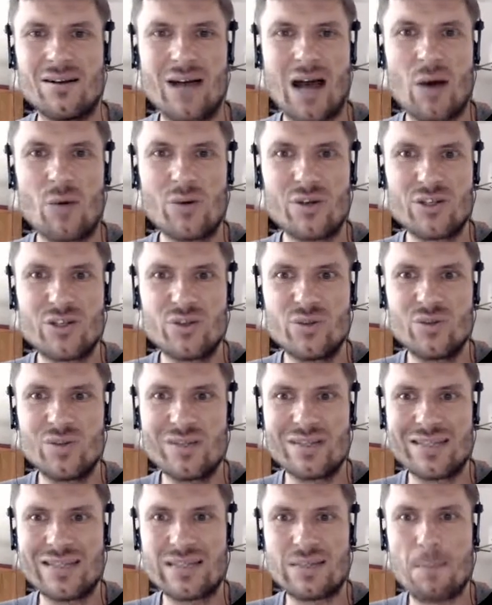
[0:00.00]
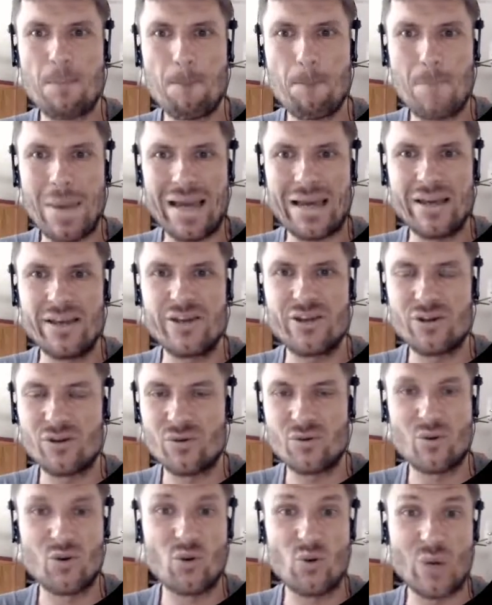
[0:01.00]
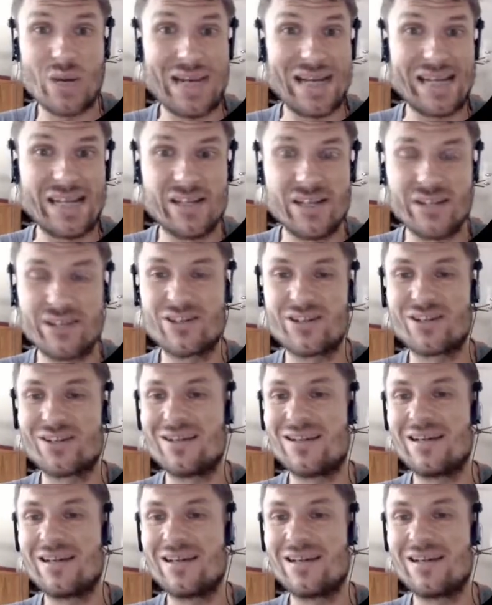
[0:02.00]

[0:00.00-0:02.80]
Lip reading: our students made or created